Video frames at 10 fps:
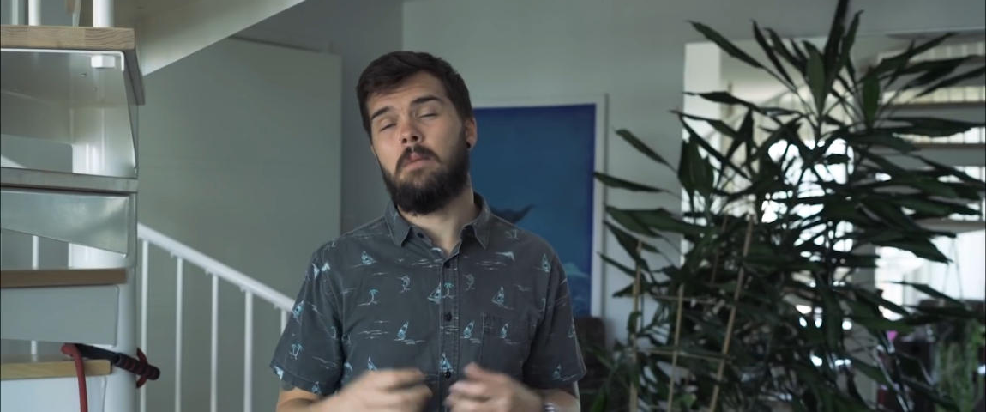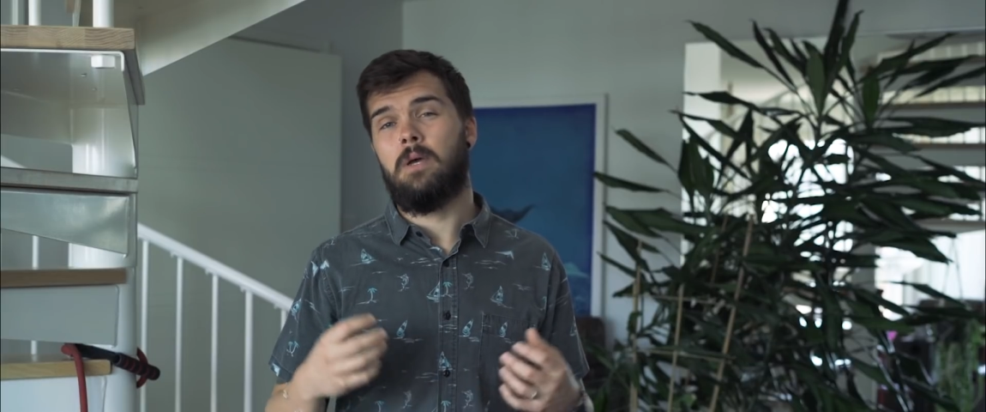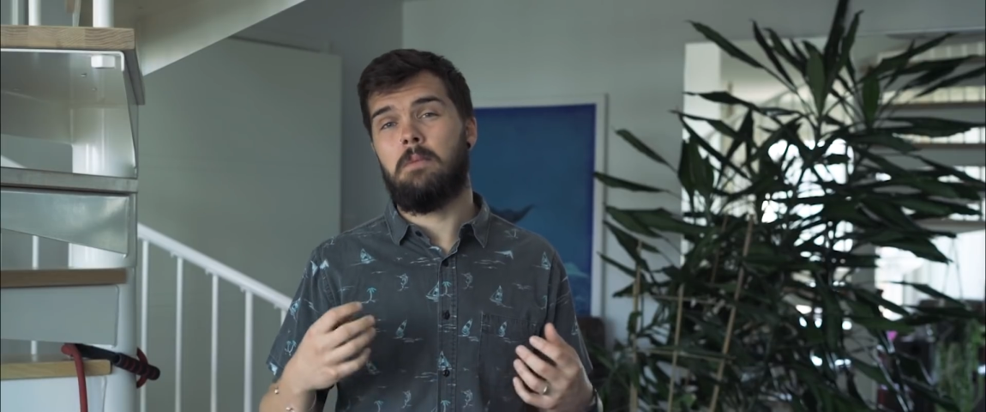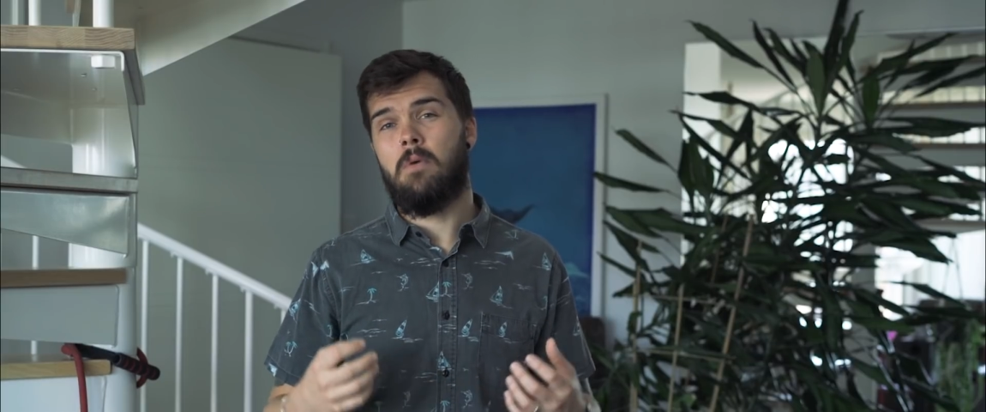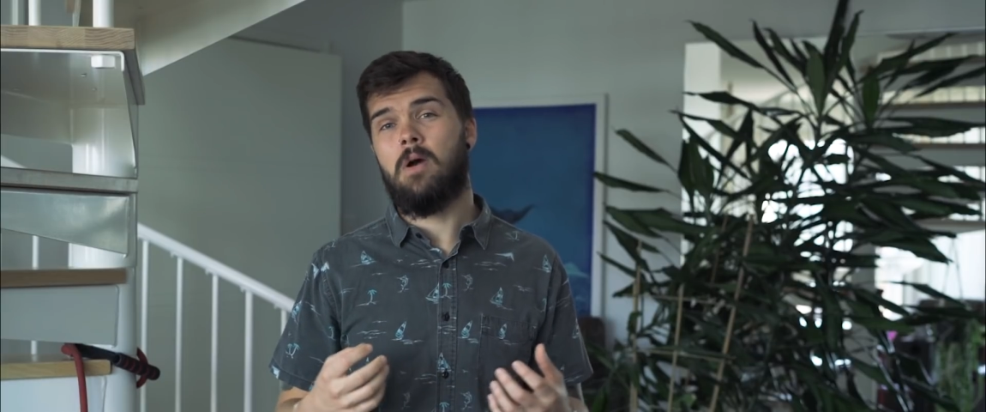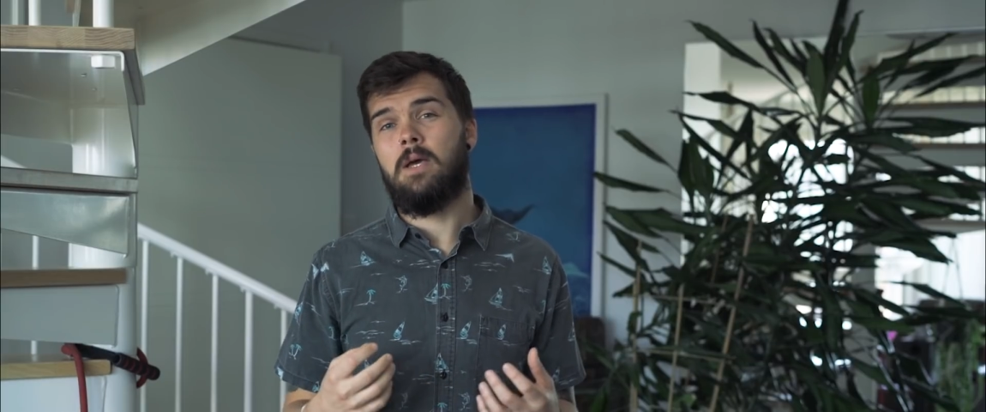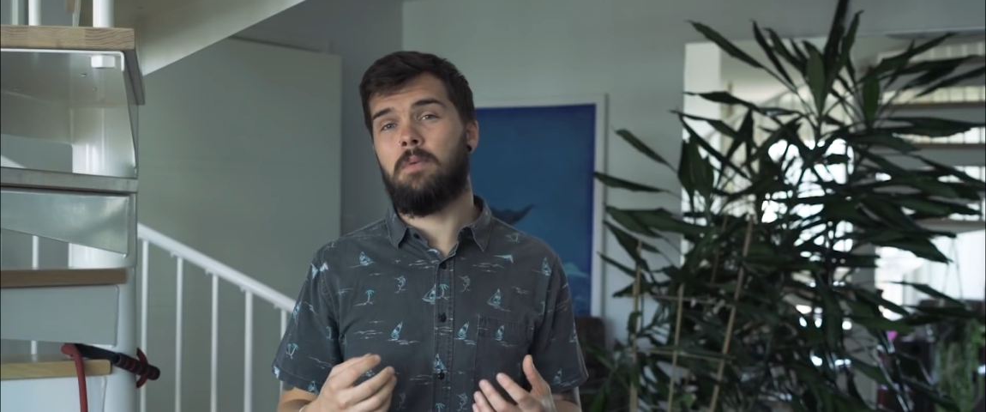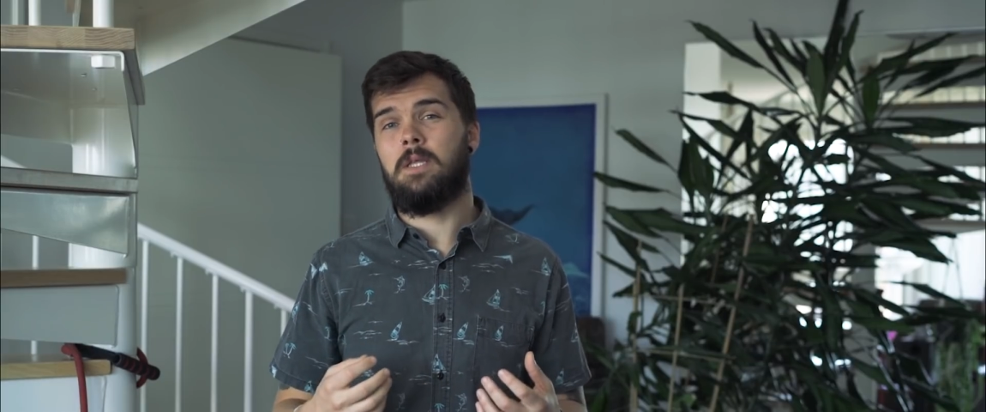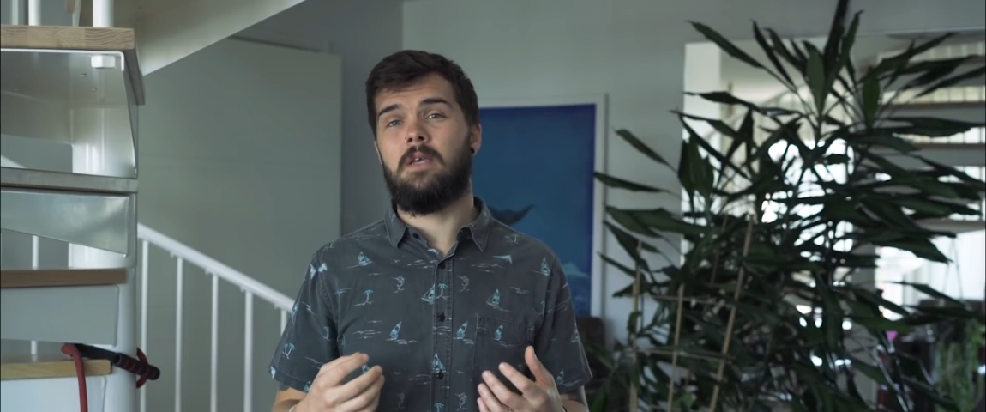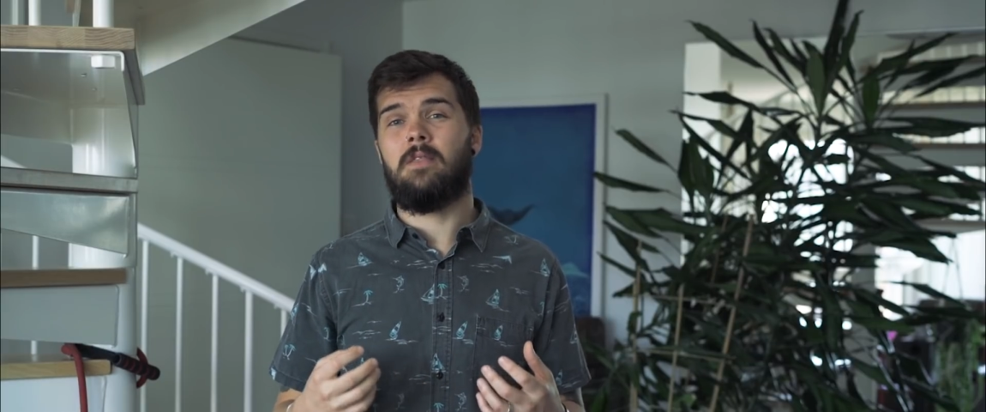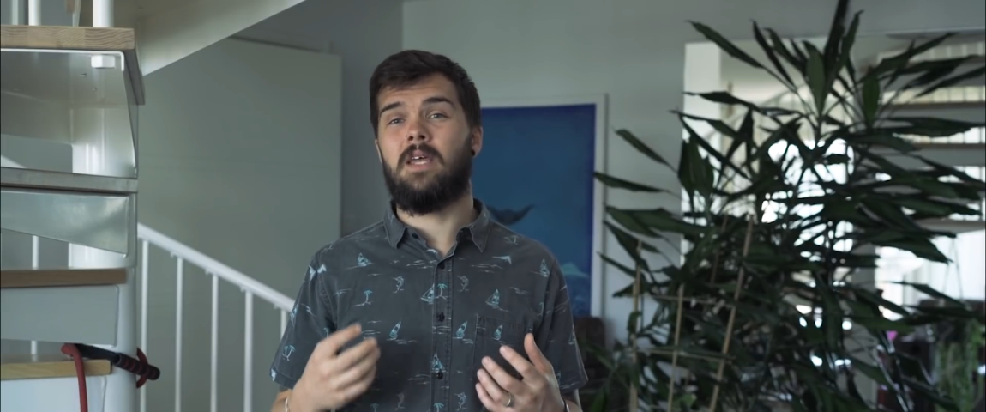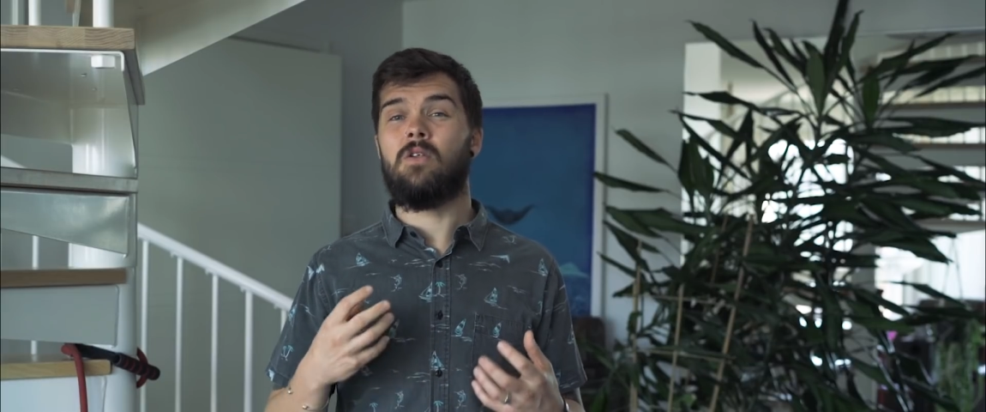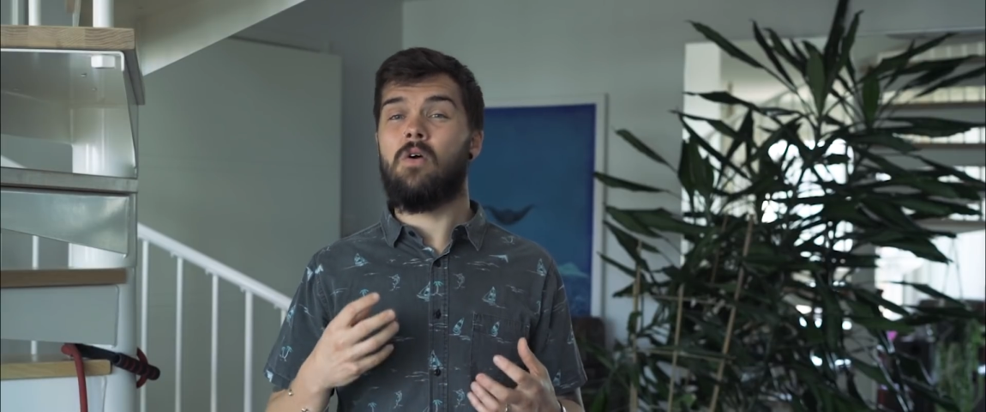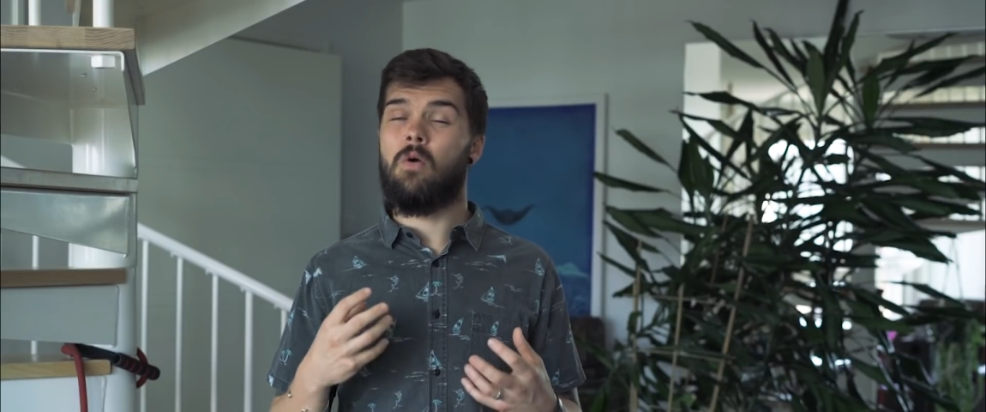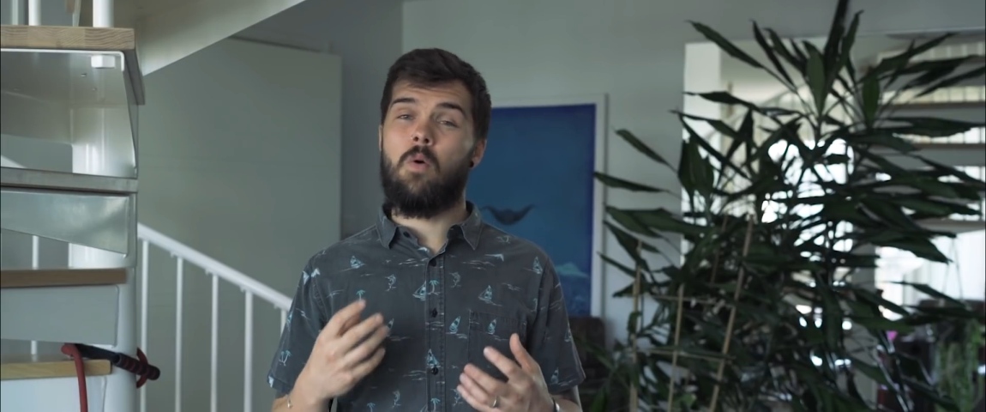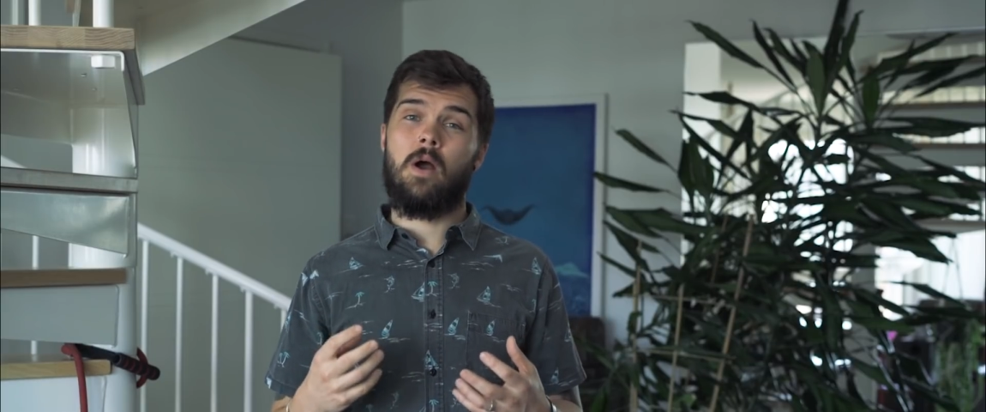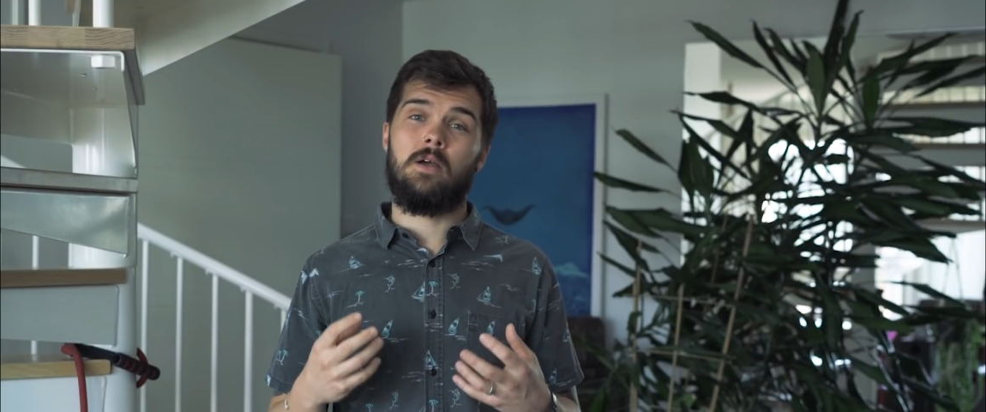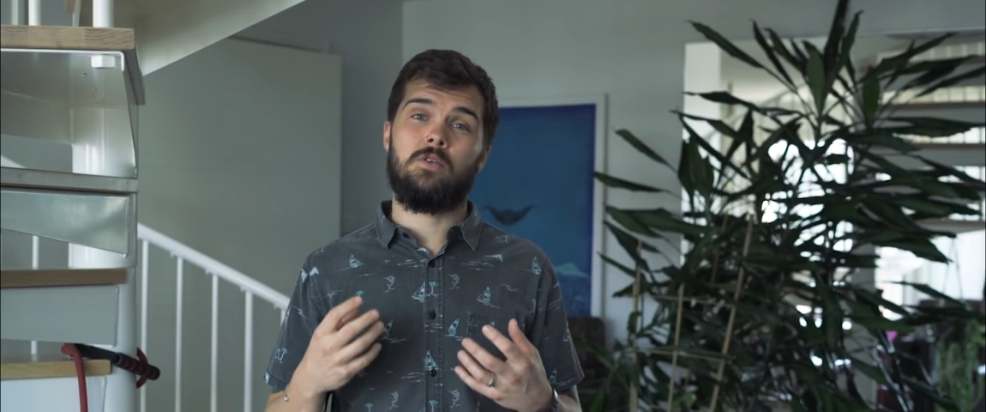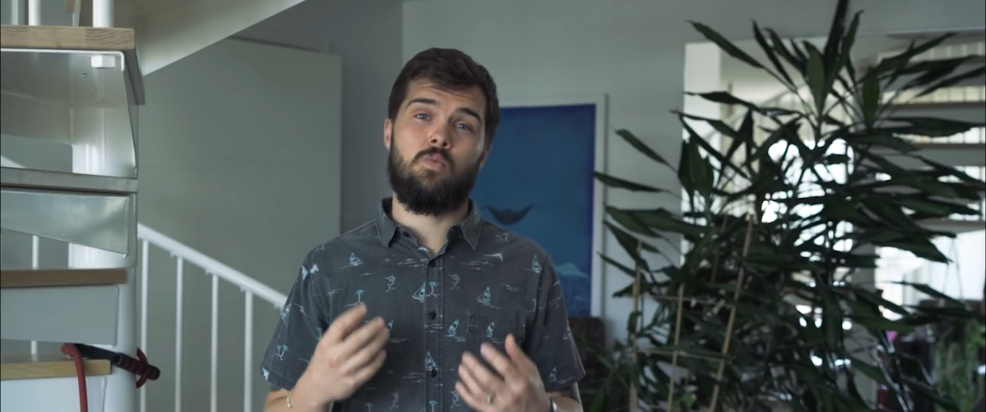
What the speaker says: but in my opinion, they're not quite as